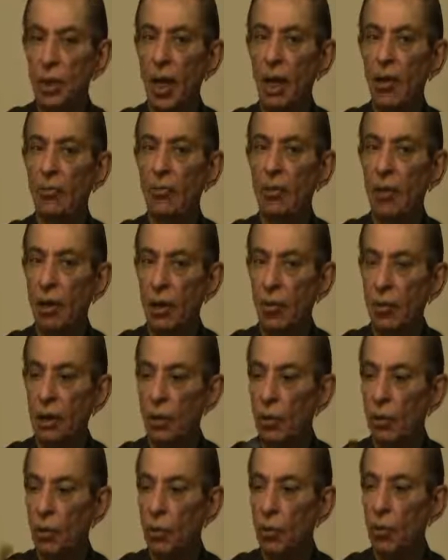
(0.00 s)
and whatever
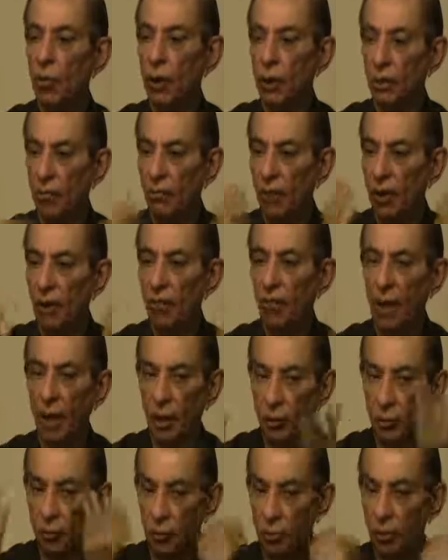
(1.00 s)
you do in one
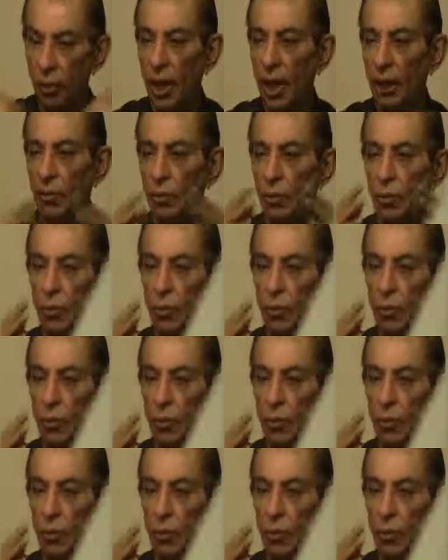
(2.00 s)
way, you try to